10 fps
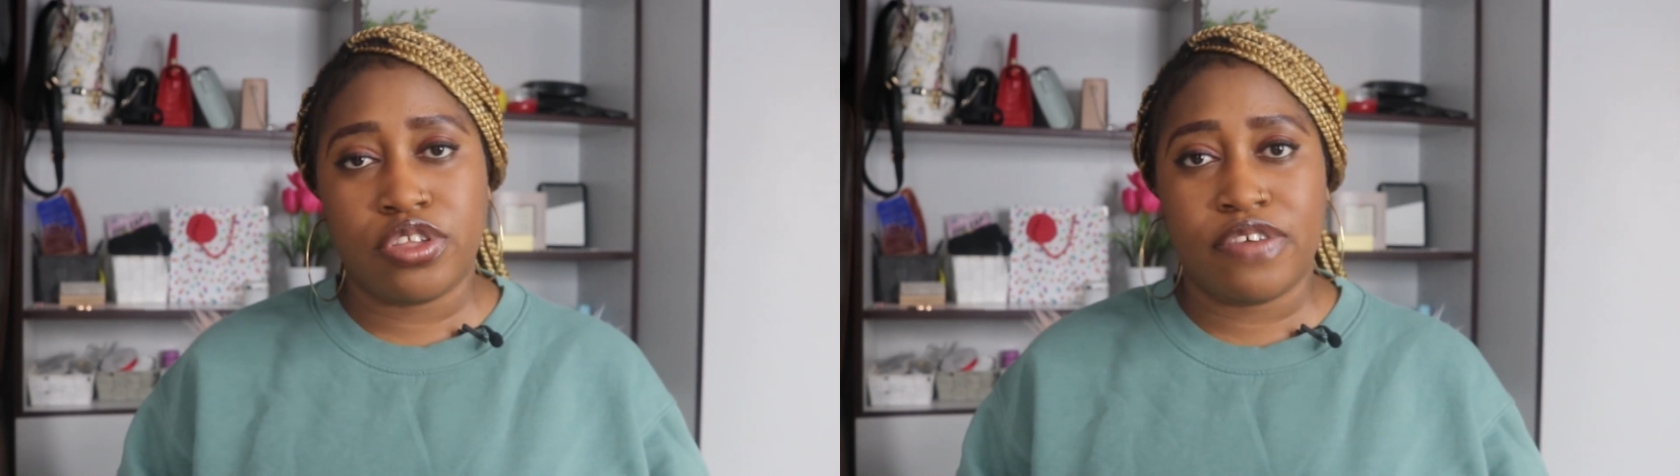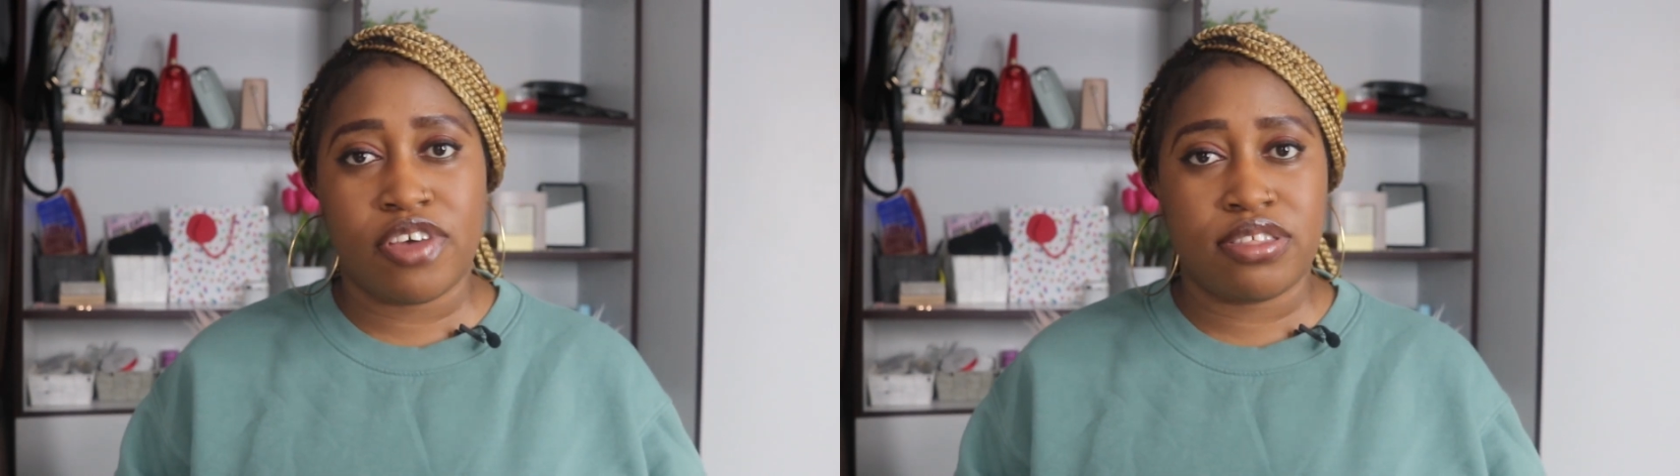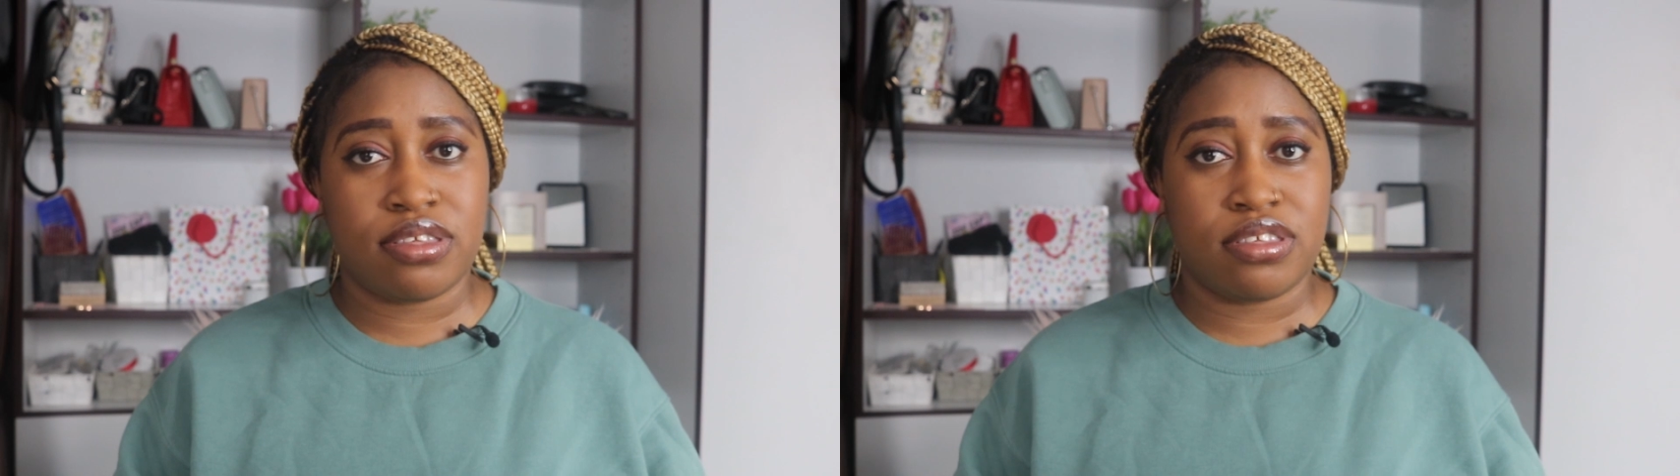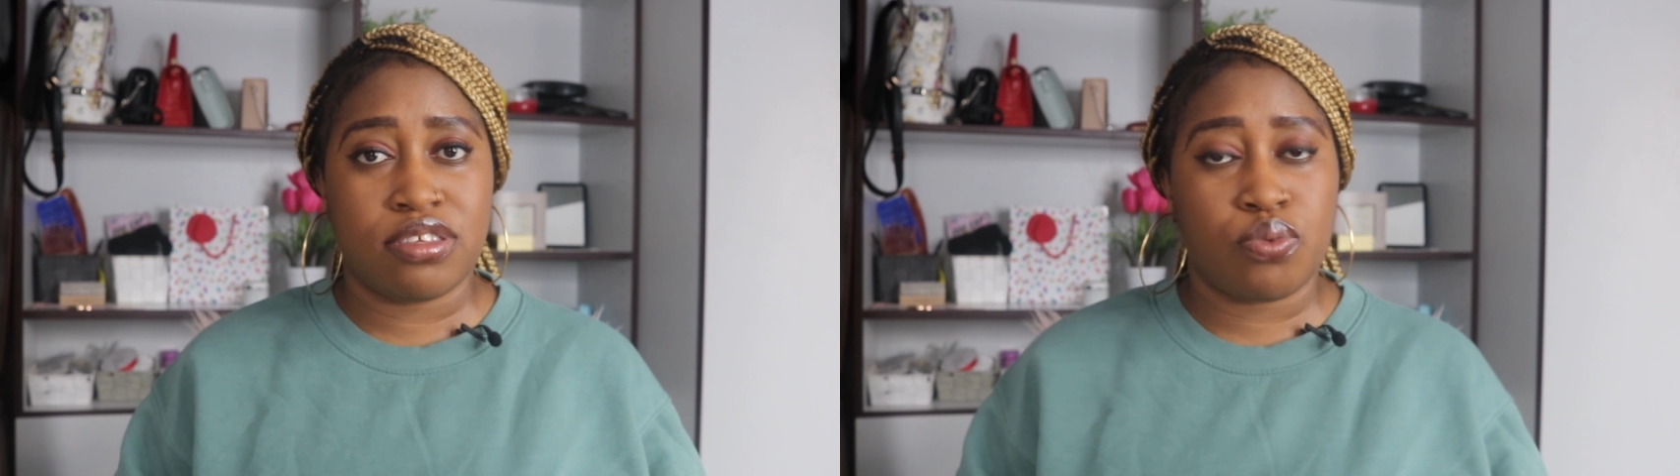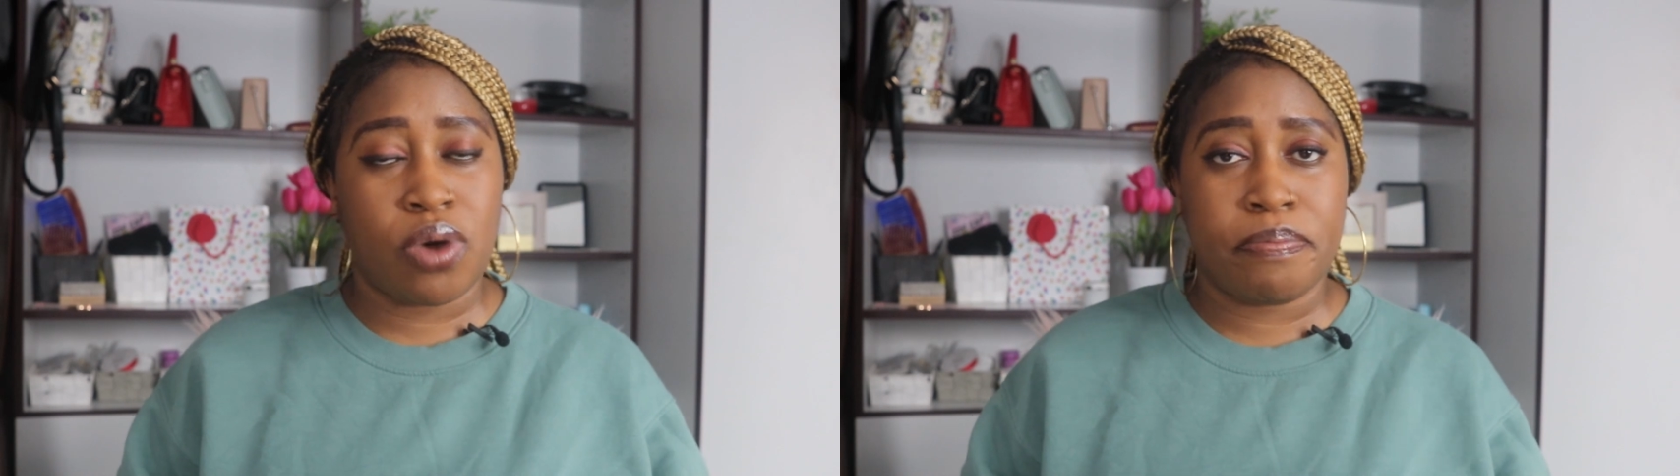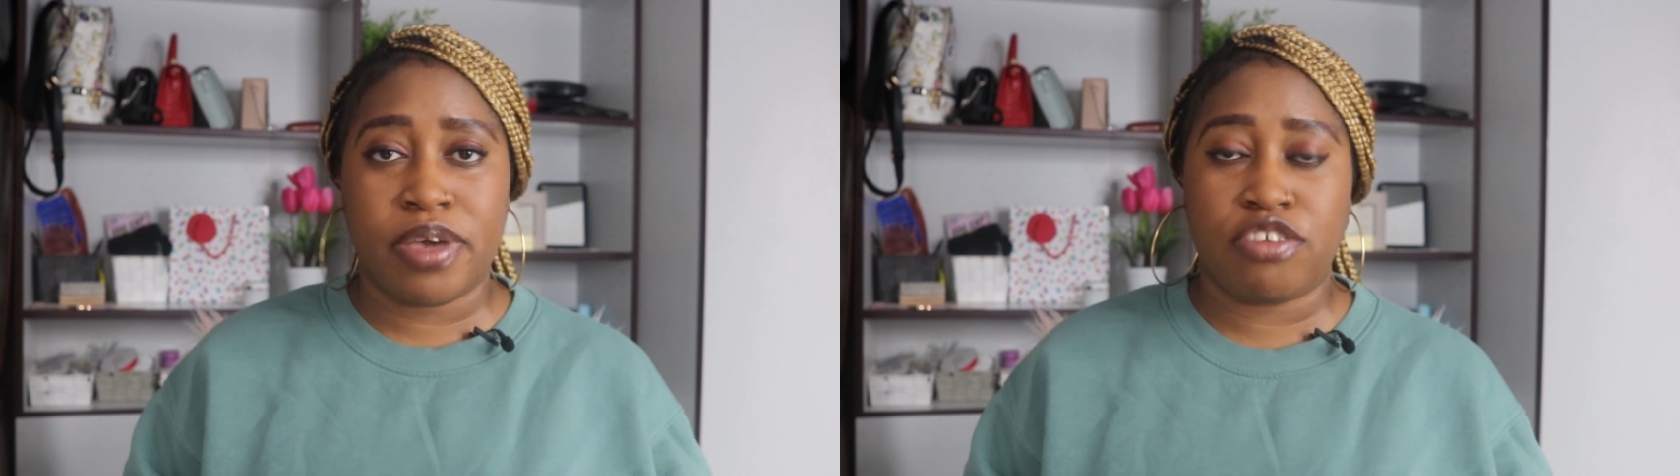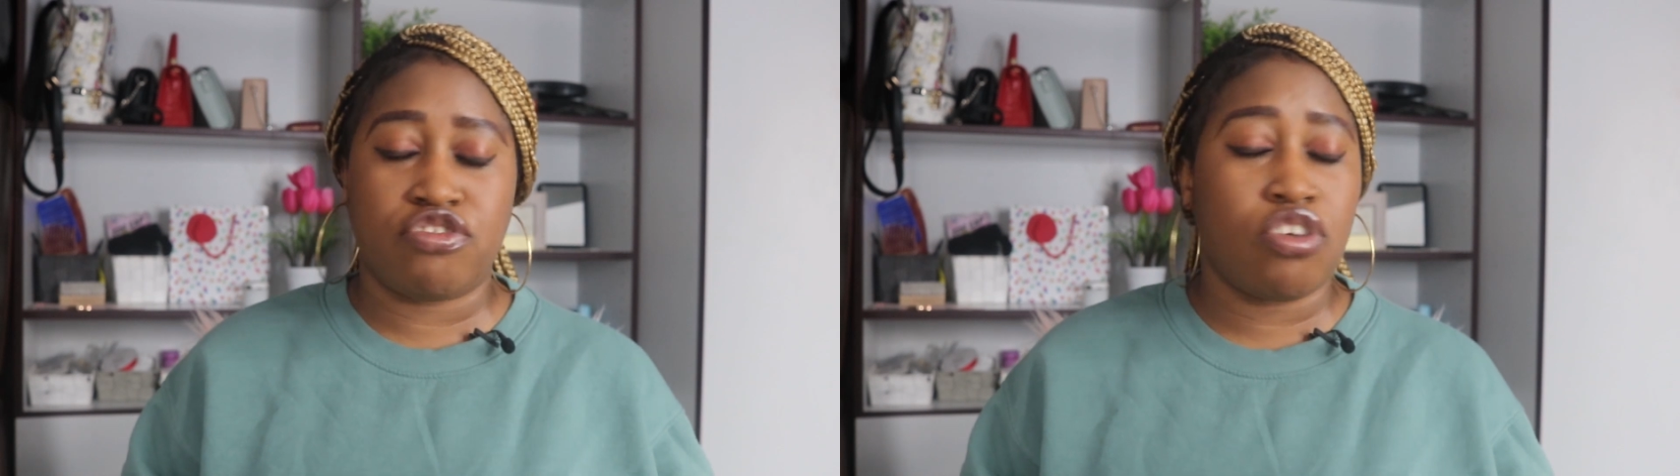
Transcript: university's webpage.